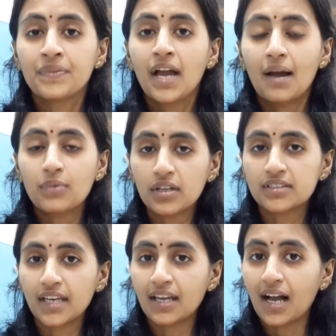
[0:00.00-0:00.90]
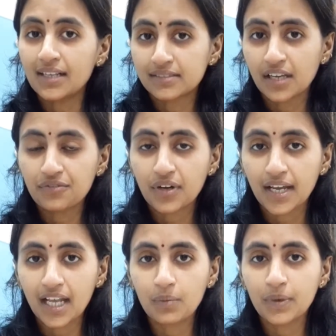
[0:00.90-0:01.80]
I'm not saying asking for
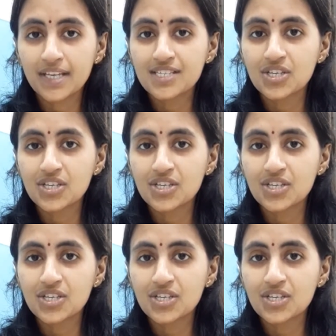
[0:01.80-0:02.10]
help is